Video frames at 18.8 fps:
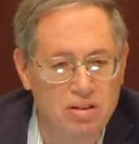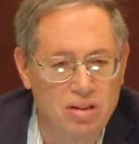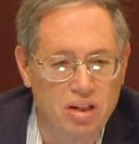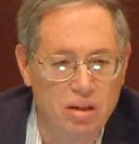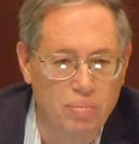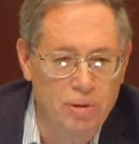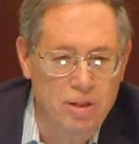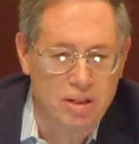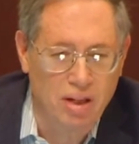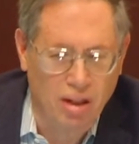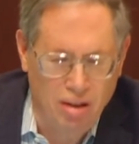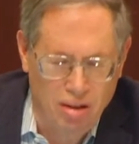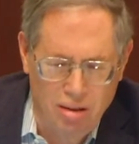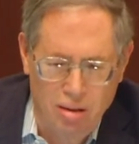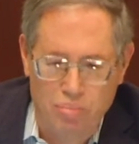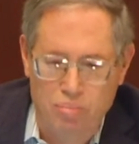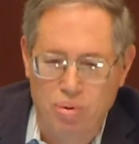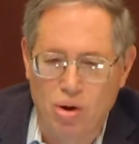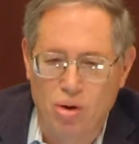to the
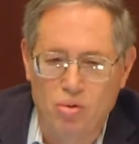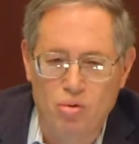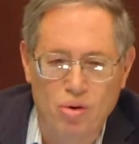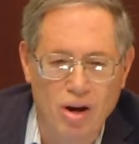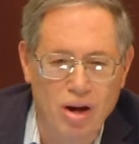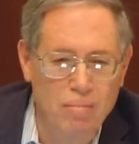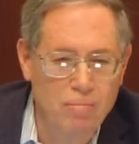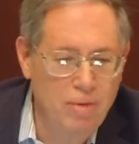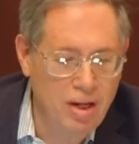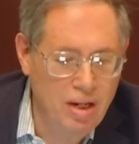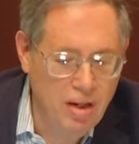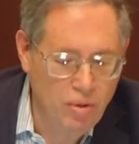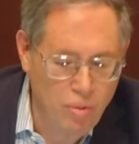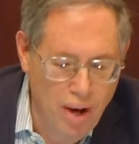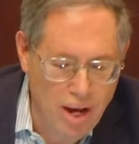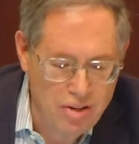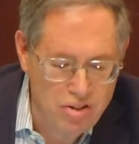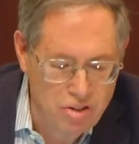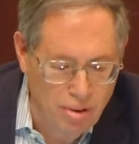particular program in
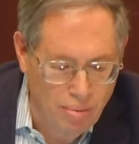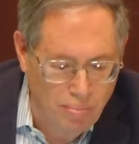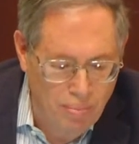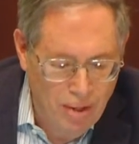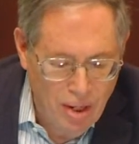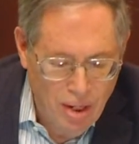question?